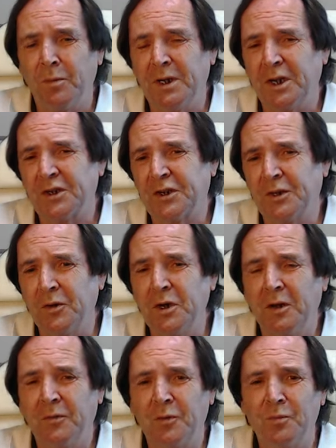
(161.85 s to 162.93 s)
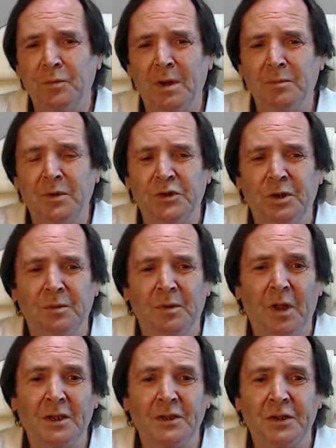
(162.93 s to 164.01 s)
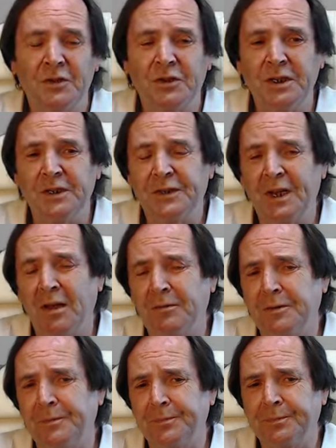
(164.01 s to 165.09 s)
have been excluded from membership at the likes of the G7.